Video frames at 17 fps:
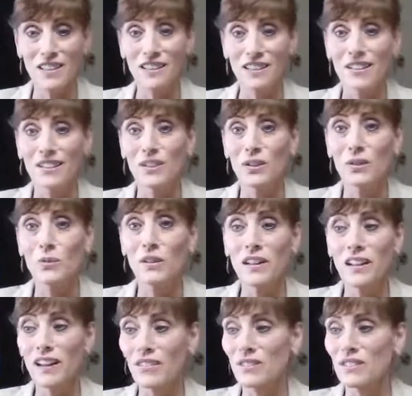you will
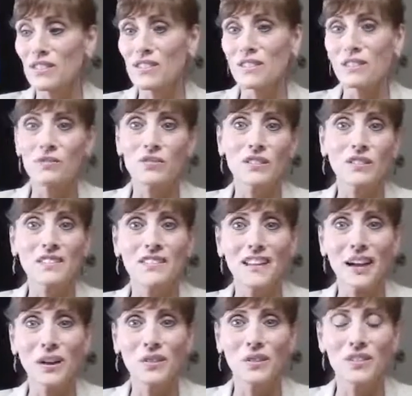have a different
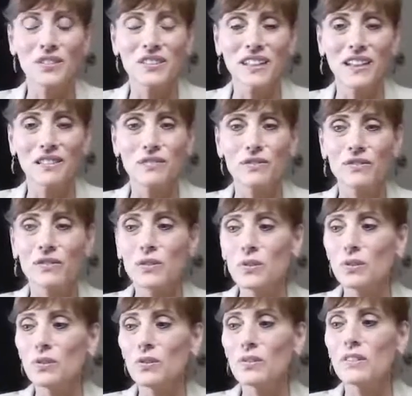outlook on
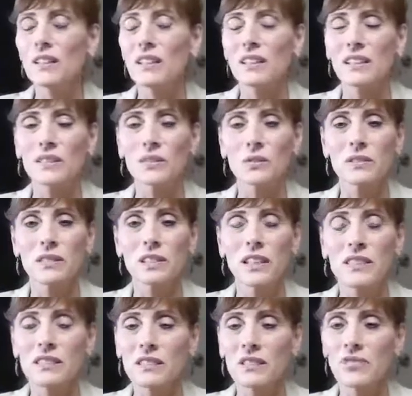food things will
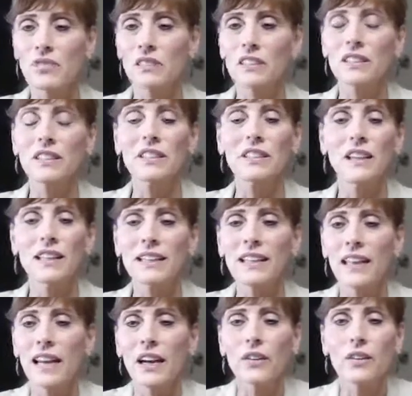taste differently a
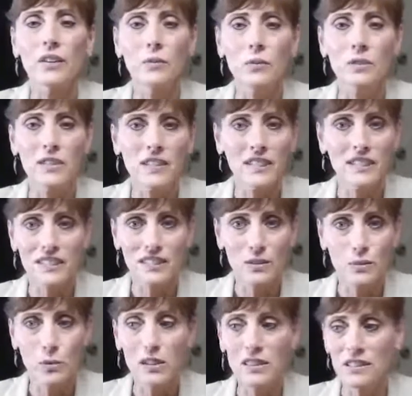carrot will taste
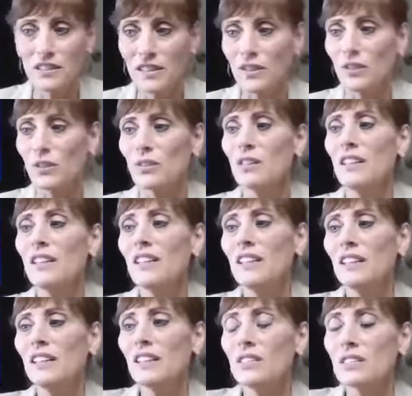sweet to you
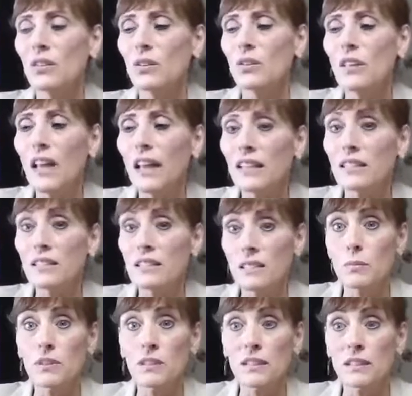so that is the
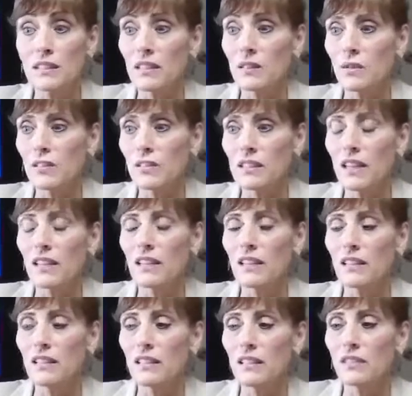biggest thing with
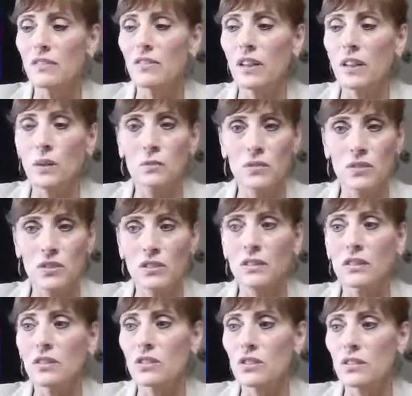diet. Give up
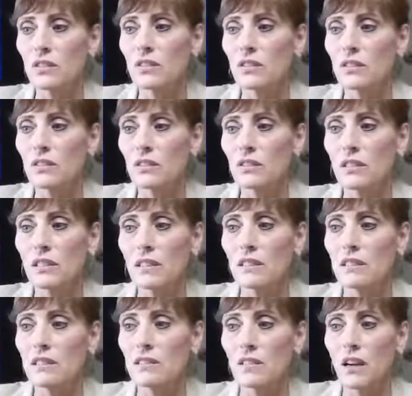sugar. Sugar
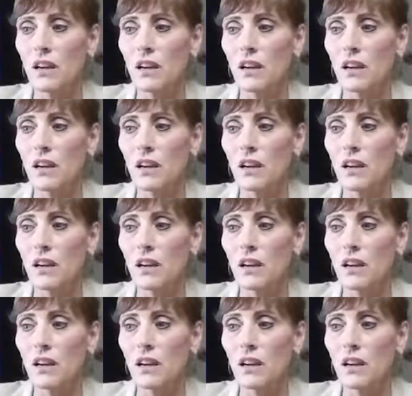is,